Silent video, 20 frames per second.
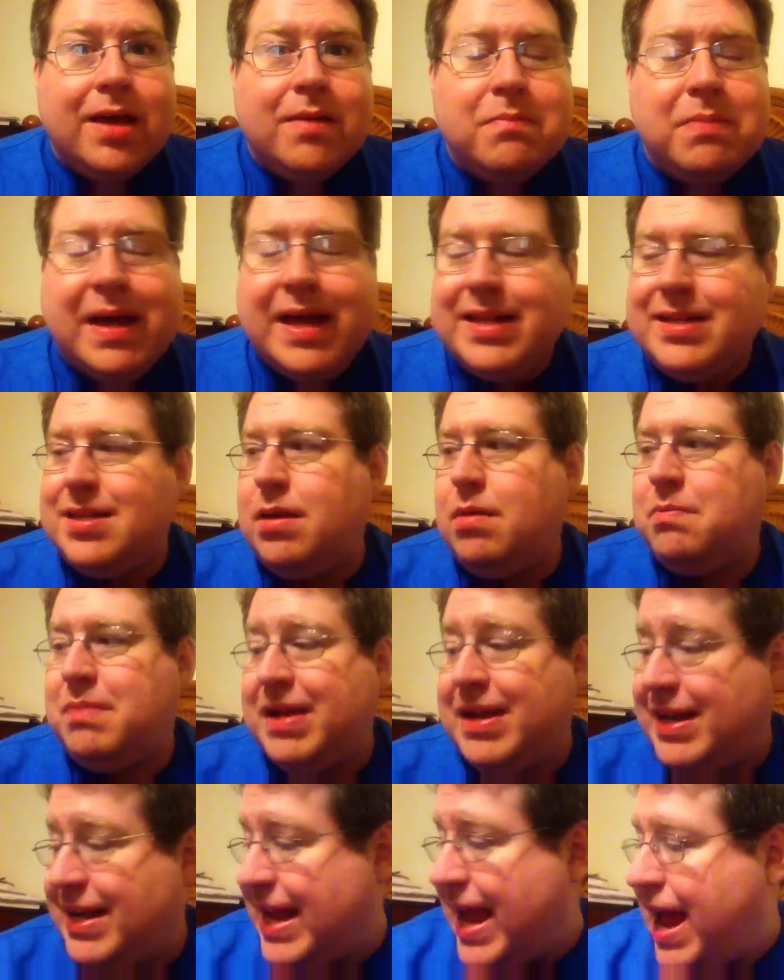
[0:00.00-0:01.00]
But
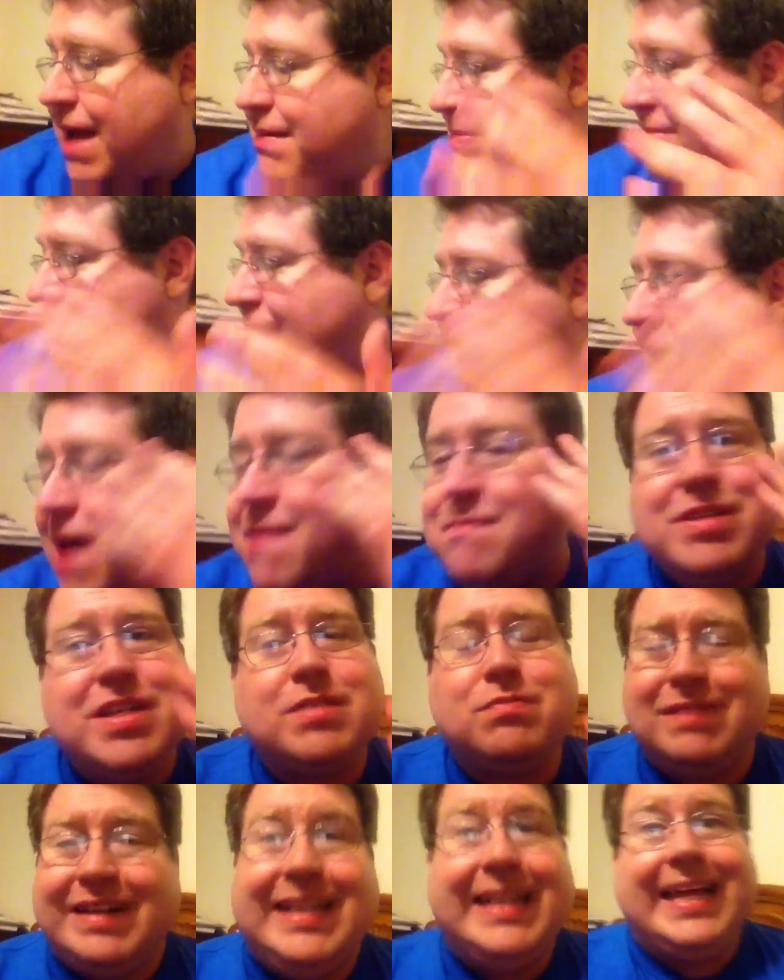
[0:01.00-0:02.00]
yeah, I'm
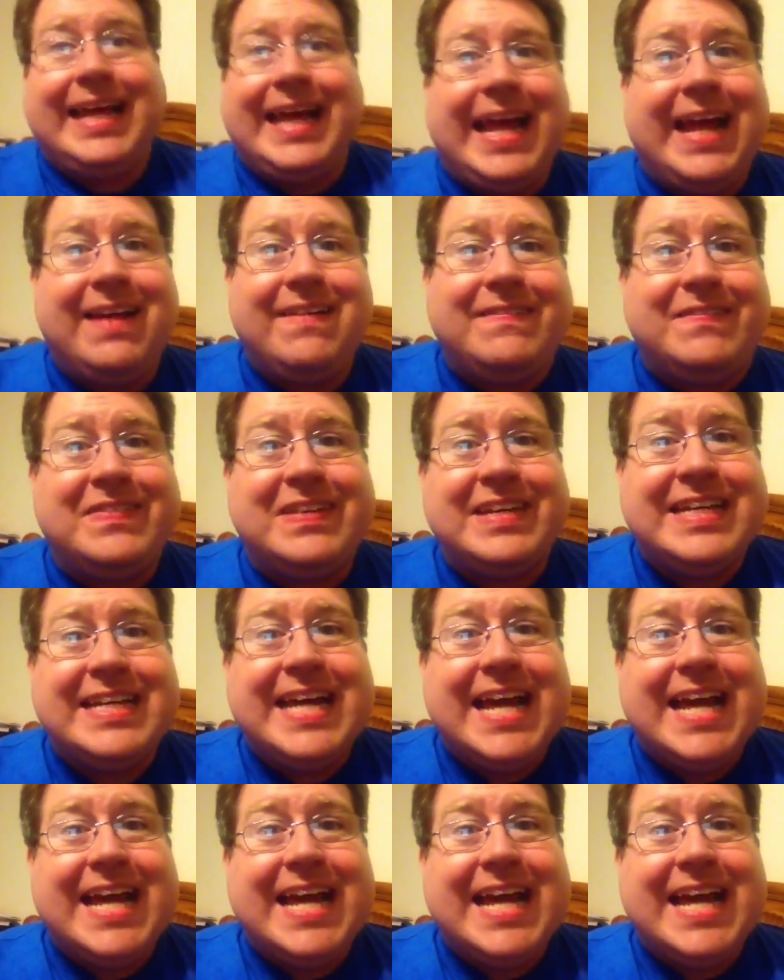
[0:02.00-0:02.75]
just relieved